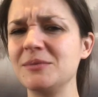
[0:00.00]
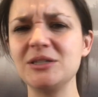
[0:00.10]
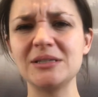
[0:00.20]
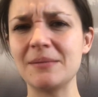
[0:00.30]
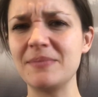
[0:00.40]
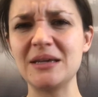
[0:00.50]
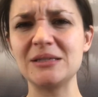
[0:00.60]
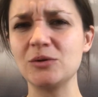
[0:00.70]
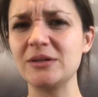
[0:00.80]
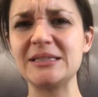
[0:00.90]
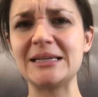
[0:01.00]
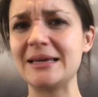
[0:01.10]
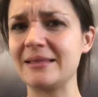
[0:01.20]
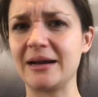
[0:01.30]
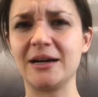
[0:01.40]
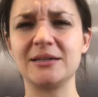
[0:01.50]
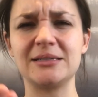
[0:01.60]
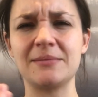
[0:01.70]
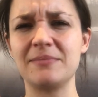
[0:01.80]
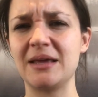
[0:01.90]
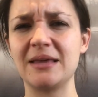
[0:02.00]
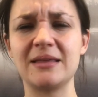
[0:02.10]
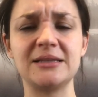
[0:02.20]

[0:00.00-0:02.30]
just something sort of sitting there, something